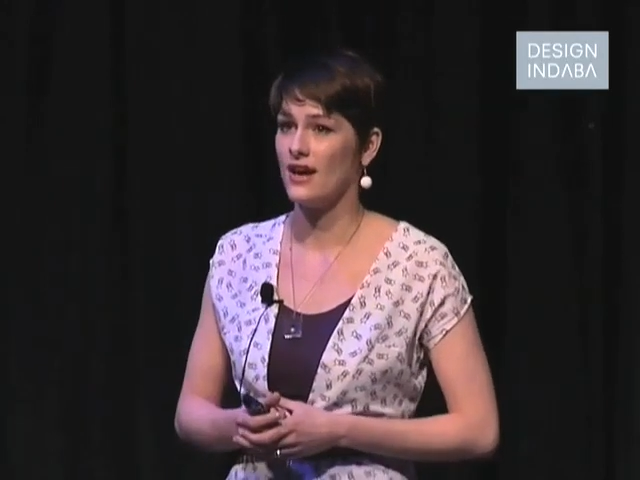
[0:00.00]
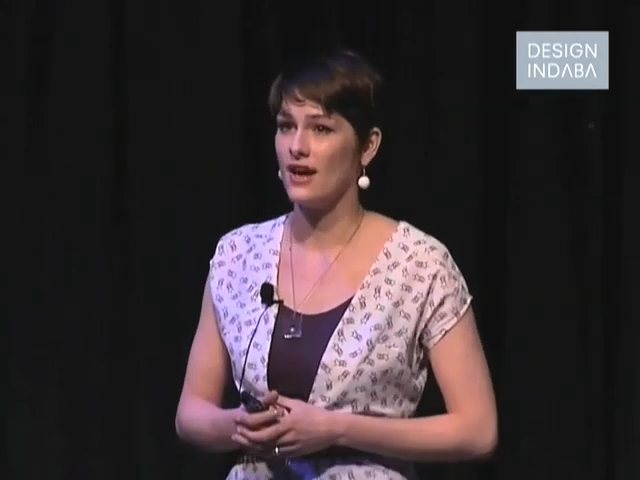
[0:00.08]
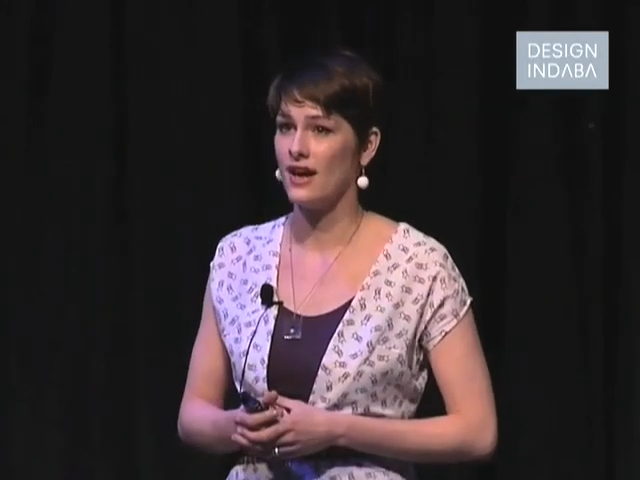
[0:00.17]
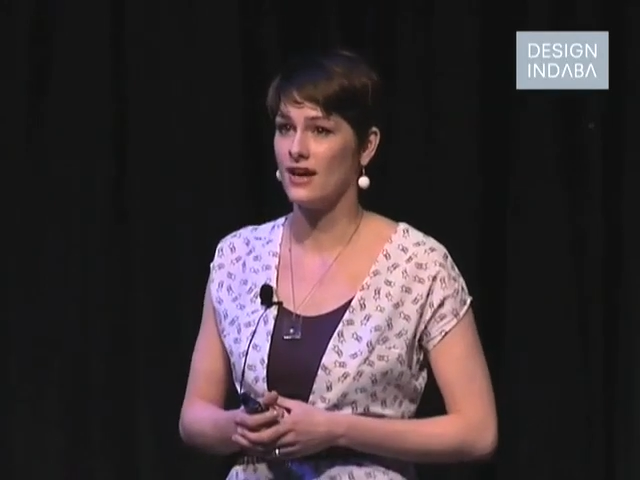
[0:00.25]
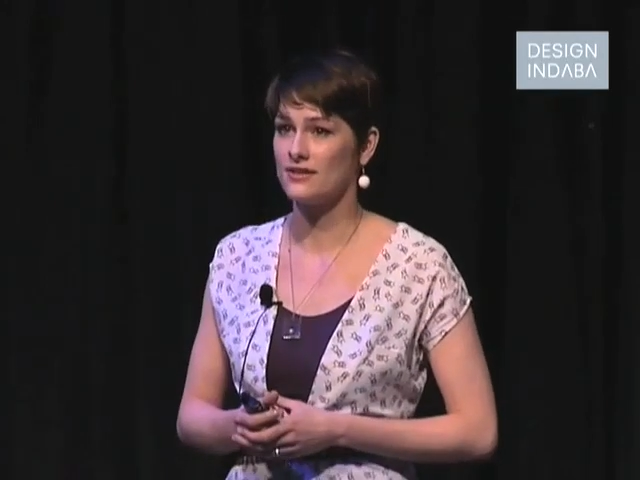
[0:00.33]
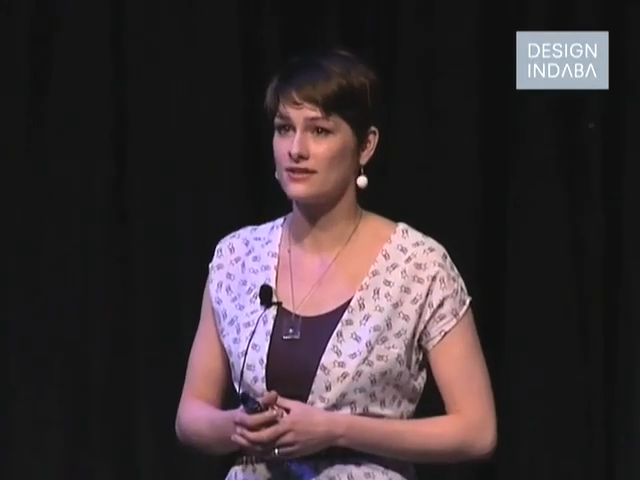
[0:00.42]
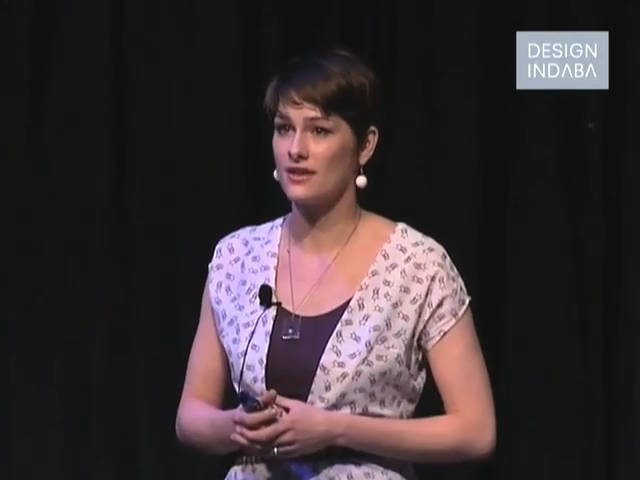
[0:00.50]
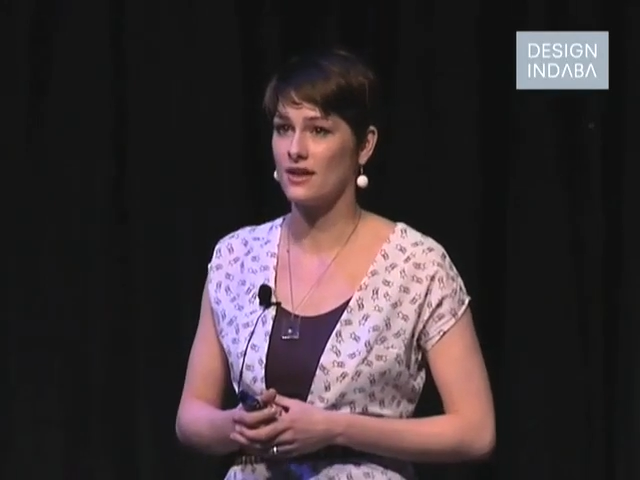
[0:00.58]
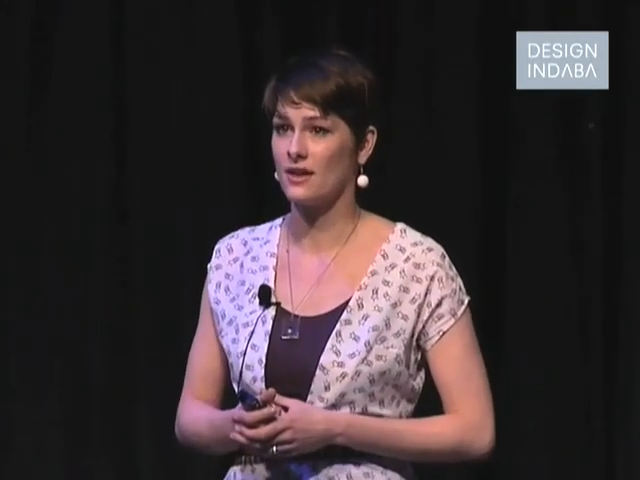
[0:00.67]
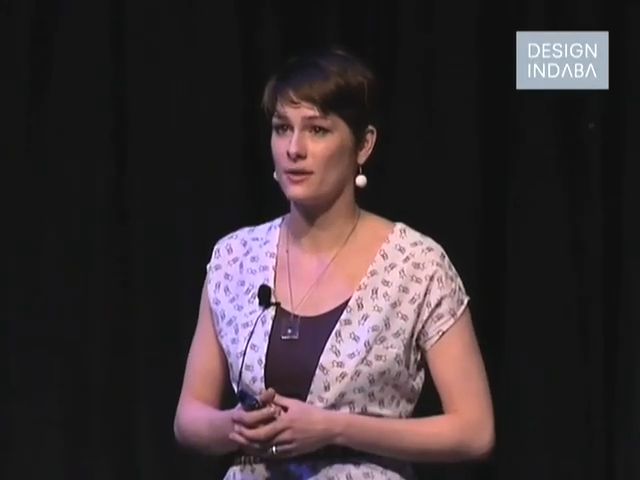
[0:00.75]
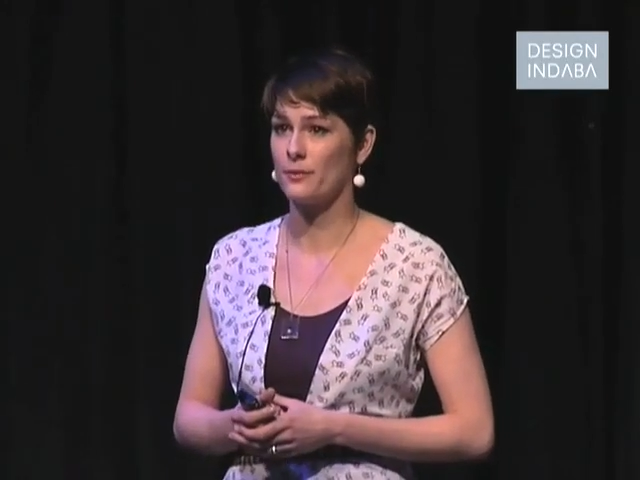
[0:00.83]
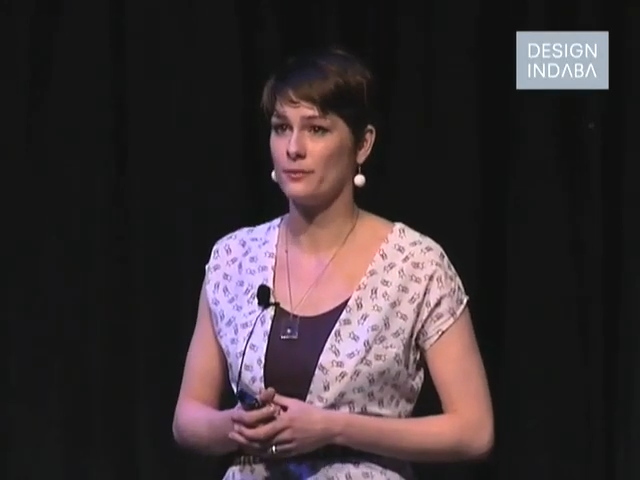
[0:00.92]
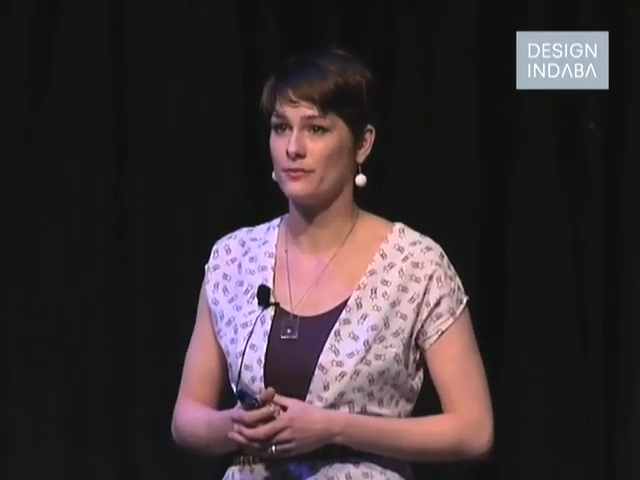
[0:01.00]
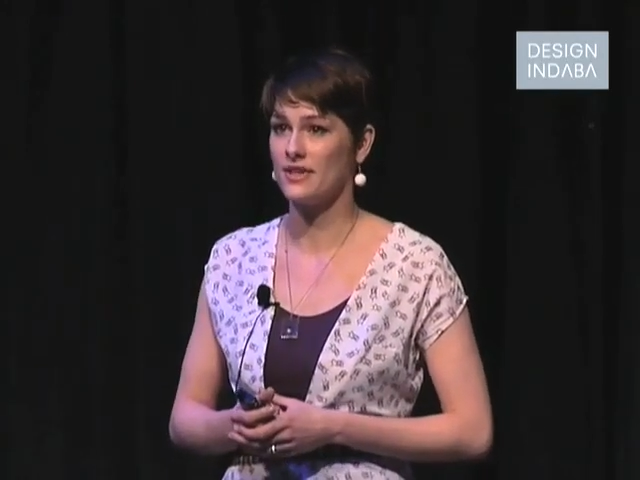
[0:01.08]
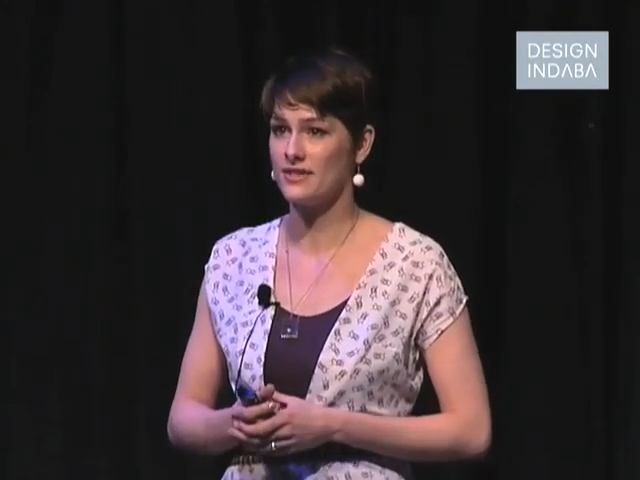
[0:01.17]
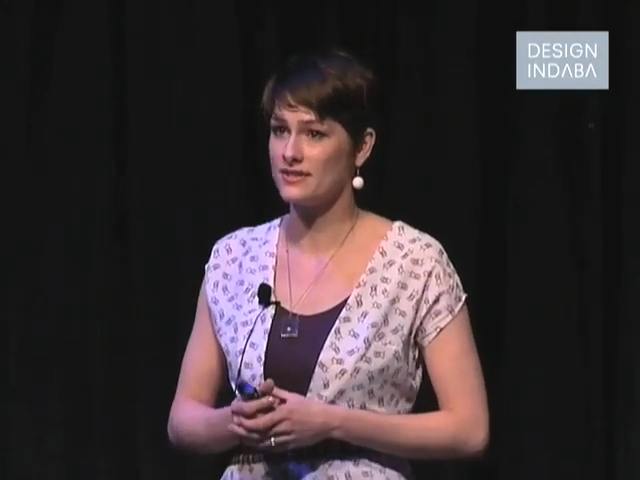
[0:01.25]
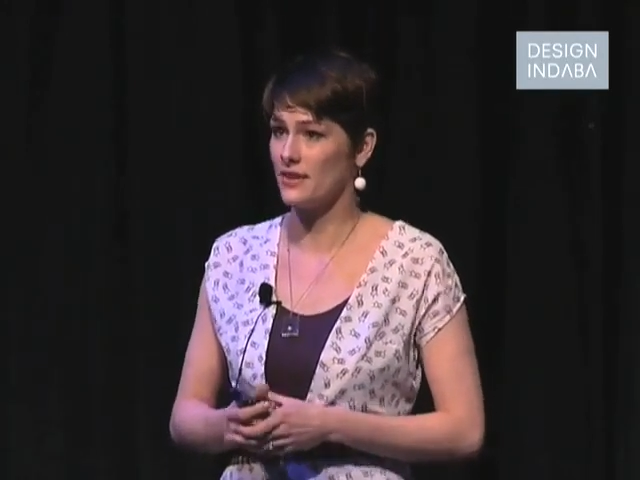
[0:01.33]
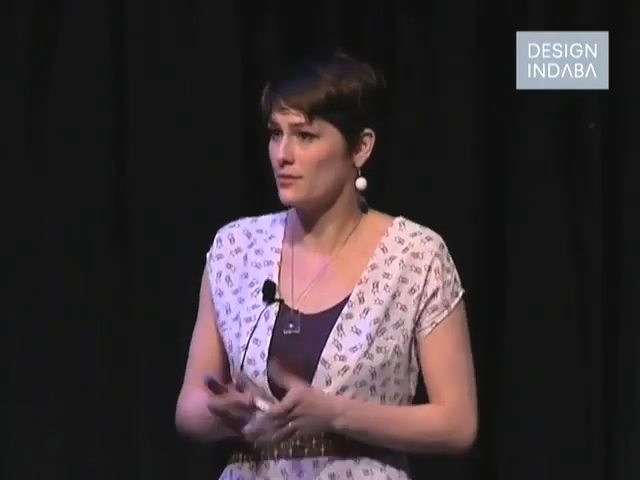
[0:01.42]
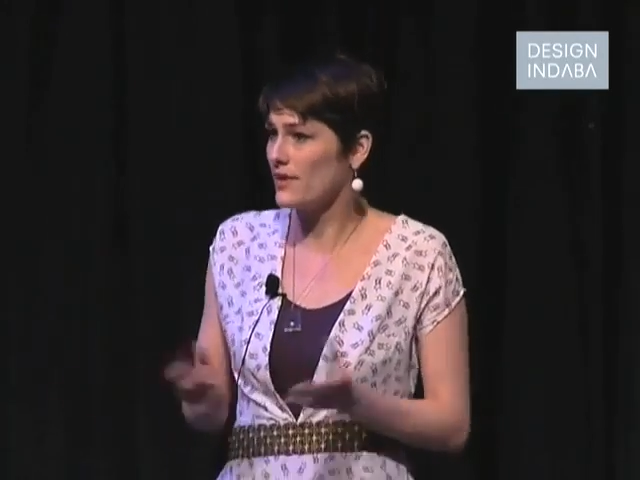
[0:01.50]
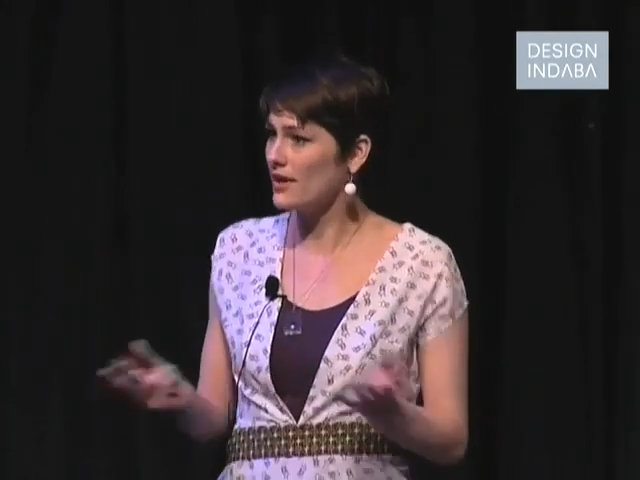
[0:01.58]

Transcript: And um, he said,